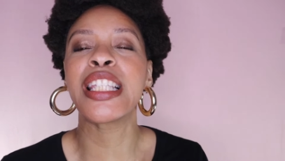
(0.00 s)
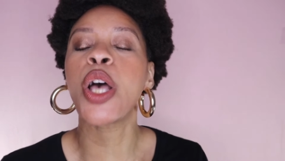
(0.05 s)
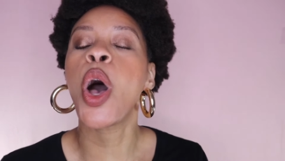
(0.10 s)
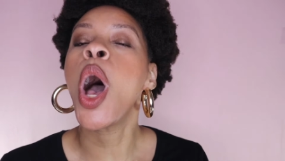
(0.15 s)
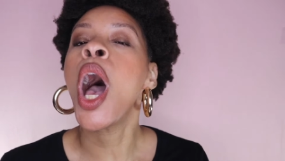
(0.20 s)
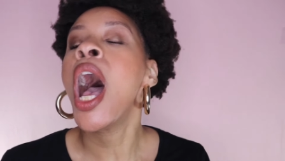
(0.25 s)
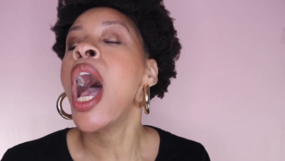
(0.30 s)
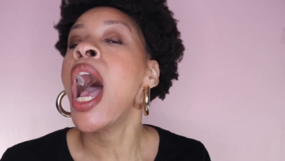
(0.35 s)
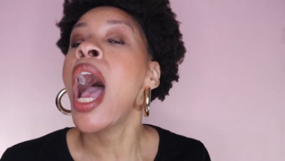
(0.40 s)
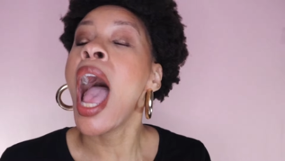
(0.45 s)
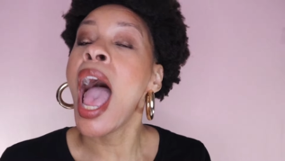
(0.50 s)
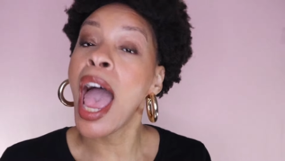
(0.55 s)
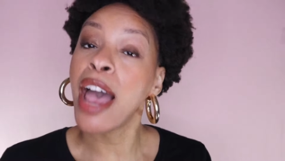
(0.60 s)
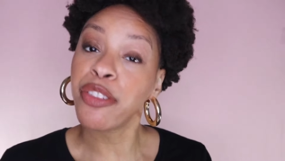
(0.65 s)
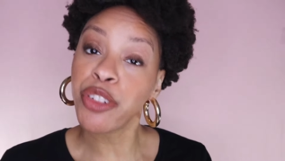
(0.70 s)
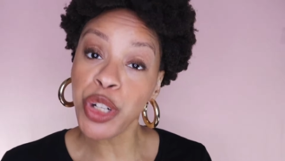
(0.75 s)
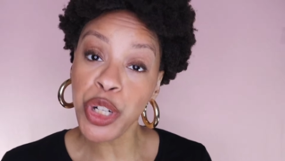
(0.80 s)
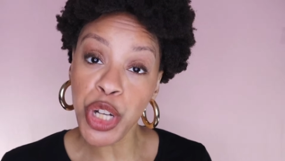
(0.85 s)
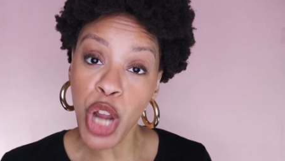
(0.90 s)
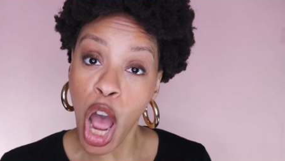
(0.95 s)
So
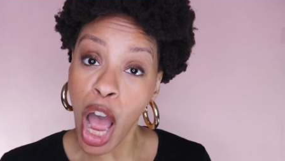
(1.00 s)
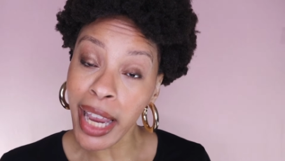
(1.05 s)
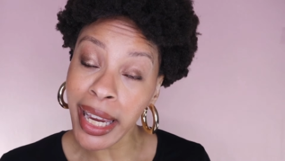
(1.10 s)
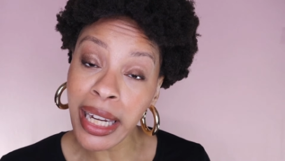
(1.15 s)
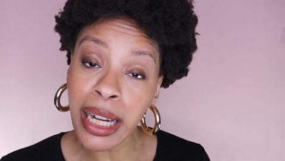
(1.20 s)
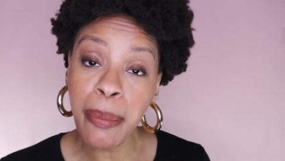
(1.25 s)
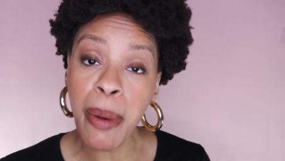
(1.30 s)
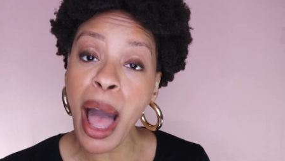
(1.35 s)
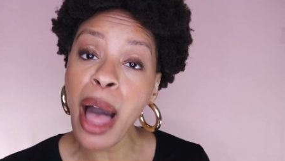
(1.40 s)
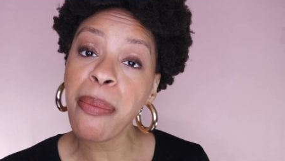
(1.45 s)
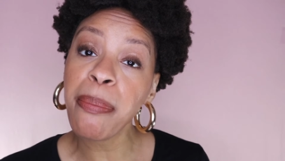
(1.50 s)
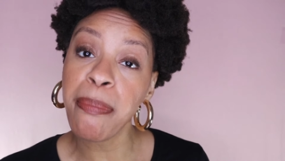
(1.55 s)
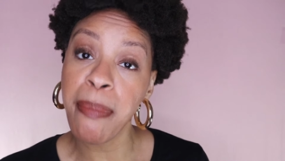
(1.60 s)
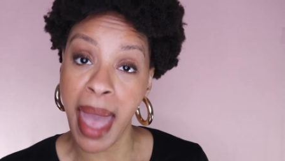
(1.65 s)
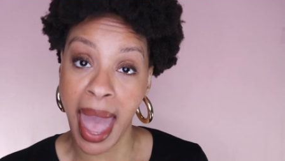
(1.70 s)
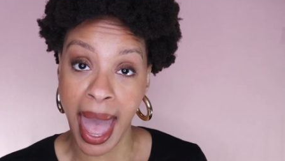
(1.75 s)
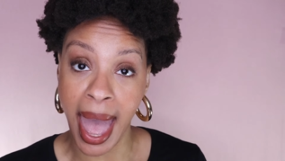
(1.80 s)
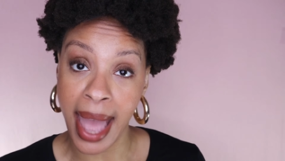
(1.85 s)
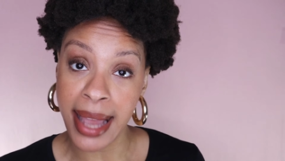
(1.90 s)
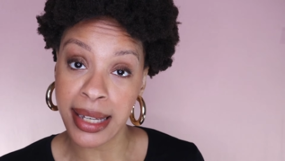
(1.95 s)
after talking about
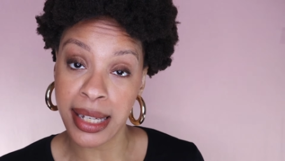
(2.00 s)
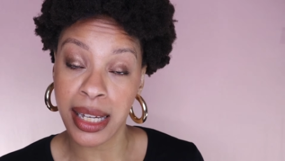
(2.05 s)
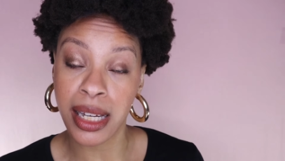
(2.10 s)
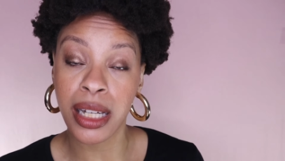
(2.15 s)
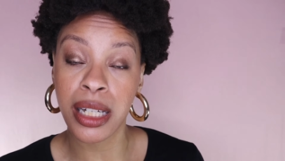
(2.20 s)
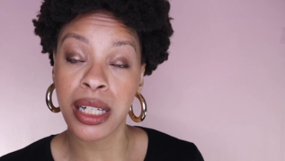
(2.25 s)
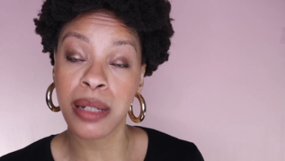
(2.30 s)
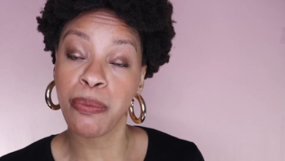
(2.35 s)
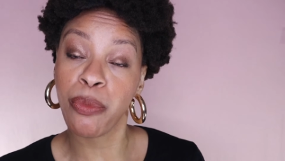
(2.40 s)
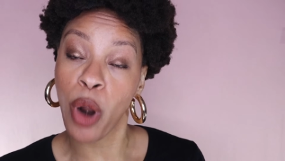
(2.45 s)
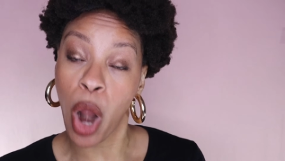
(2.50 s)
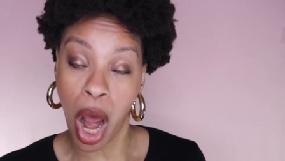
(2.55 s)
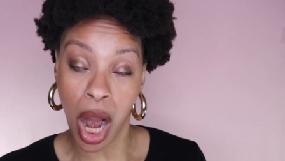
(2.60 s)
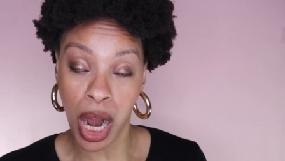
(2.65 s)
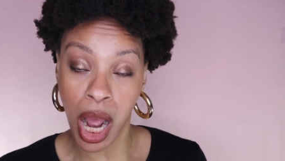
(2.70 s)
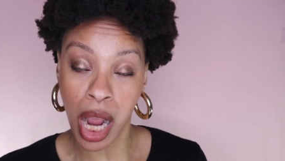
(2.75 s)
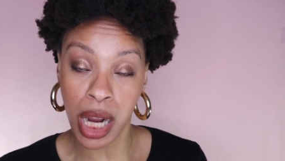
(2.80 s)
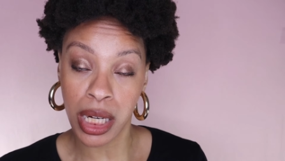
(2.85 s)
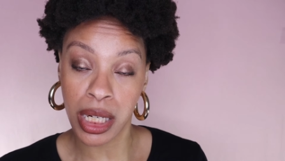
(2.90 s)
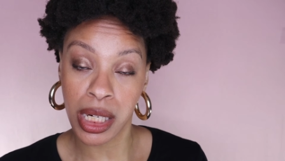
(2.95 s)
matte
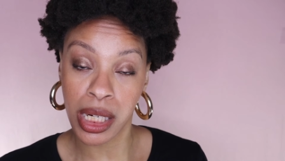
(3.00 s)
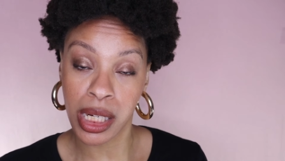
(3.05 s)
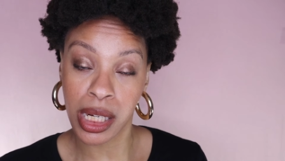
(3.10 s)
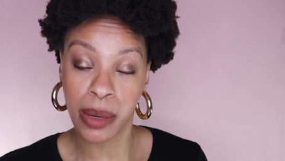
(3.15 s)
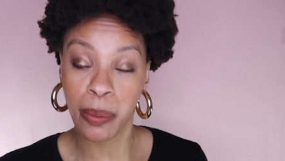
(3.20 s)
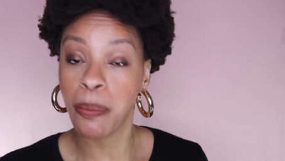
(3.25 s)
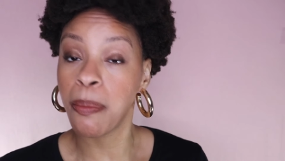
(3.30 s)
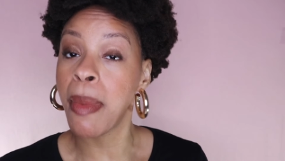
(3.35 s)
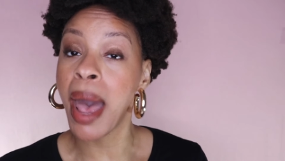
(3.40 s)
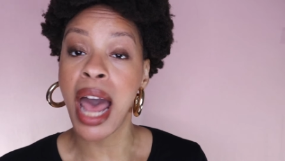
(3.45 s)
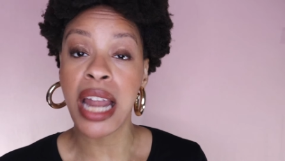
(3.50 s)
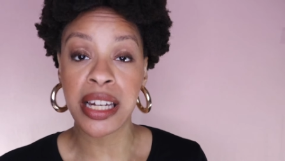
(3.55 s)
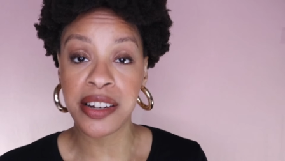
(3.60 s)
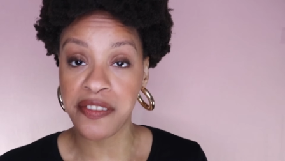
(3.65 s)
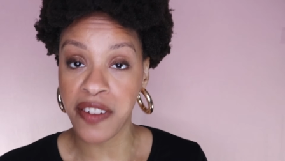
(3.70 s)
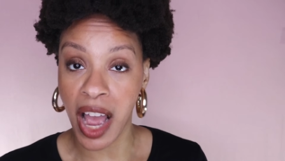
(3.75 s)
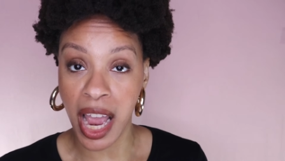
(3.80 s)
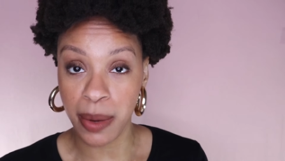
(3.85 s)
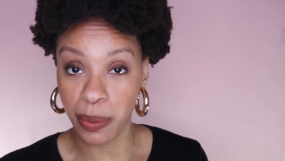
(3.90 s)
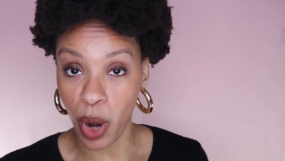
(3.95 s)
products,
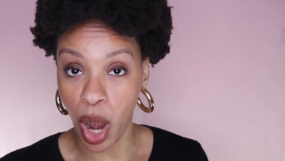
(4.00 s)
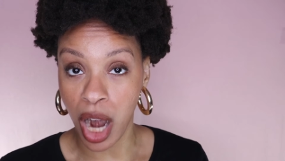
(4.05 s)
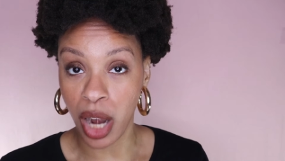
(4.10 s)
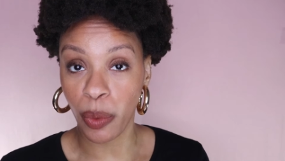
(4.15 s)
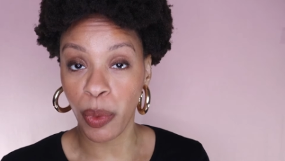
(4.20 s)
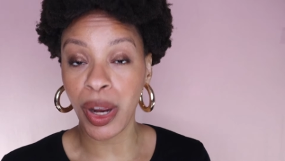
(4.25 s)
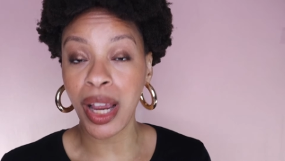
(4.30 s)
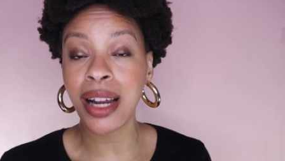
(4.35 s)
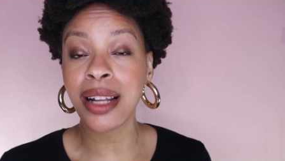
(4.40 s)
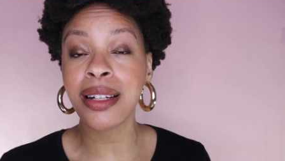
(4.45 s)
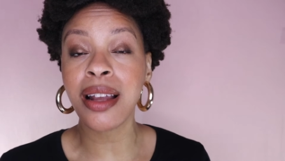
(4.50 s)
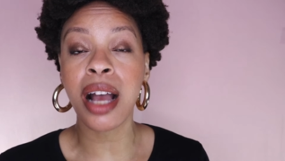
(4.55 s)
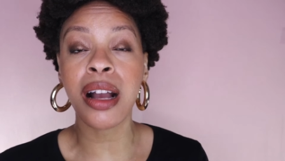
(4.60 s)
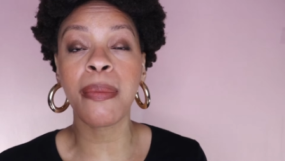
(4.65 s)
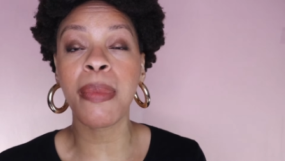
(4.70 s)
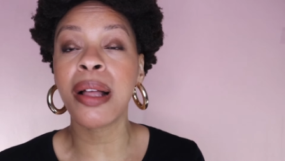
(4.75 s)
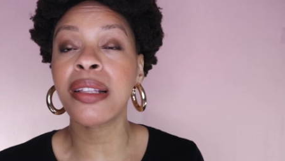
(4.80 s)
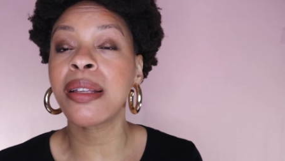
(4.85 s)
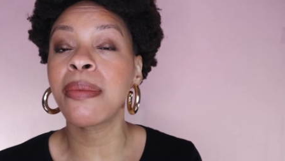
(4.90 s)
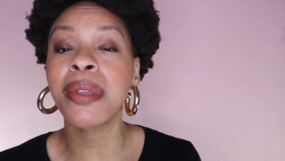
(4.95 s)
mattifying product, we're going to talk
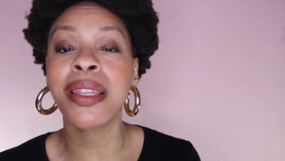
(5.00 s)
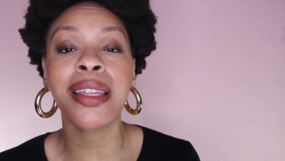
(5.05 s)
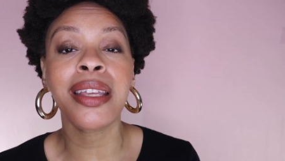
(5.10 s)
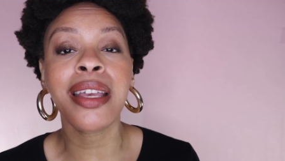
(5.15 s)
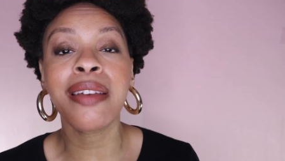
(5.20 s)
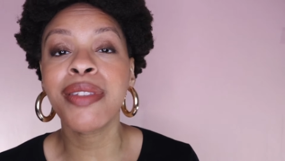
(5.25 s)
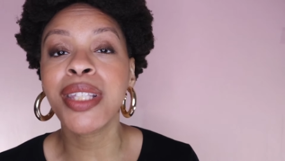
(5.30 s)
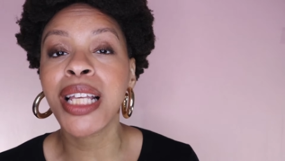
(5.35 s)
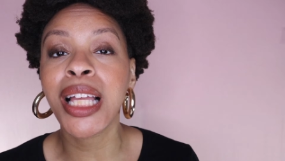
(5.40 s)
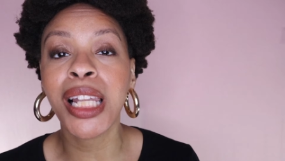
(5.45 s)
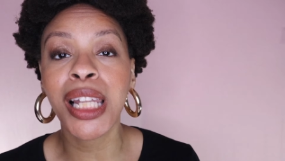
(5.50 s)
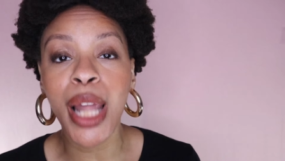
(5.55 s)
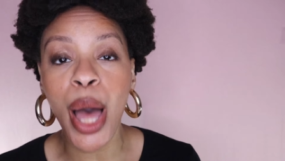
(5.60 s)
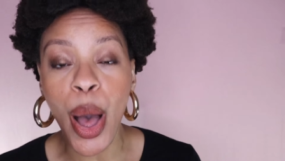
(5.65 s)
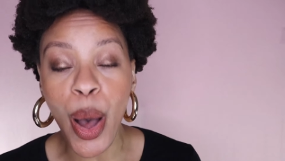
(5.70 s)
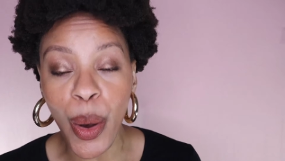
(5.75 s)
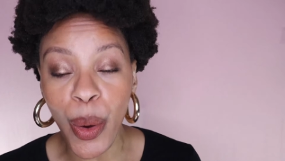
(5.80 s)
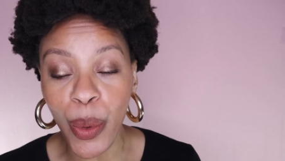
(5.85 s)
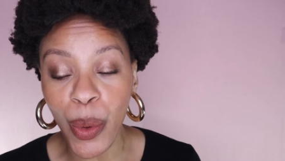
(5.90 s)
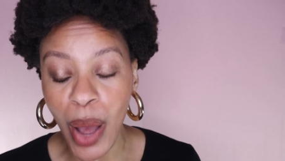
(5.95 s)
about something that gives
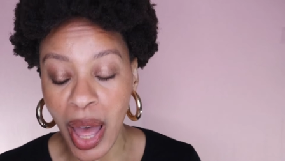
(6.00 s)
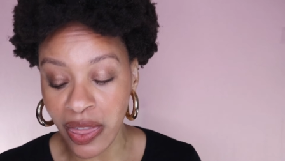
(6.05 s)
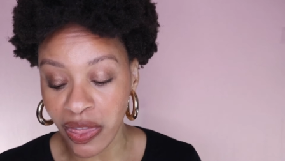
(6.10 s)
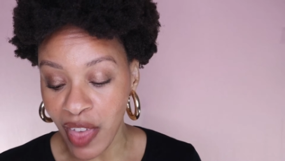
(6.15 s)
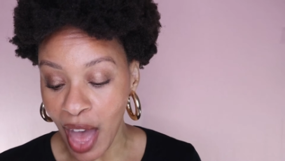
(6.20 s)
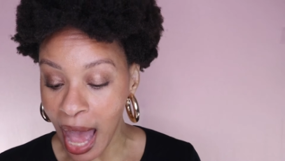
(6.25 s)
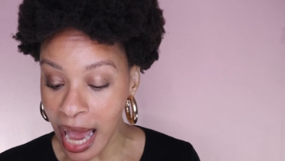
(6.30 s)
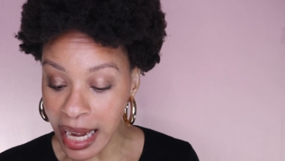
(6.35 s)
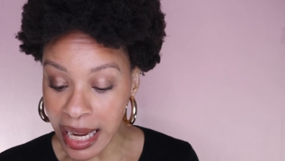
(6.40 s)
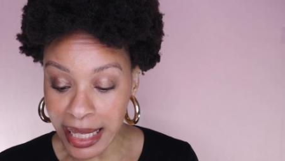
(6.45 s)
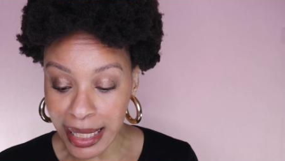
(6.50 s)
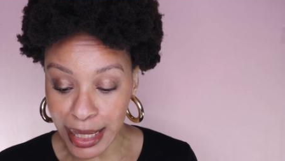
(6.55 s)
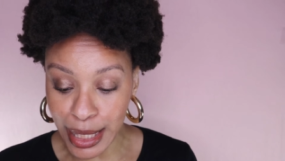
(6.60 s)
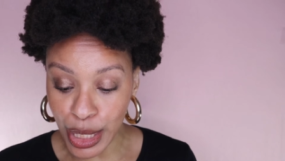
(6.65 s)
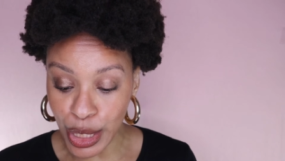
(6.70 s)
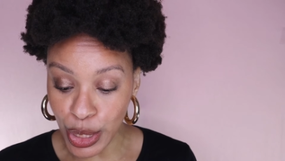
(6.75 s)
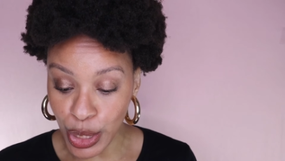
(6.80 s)
glow, and that is the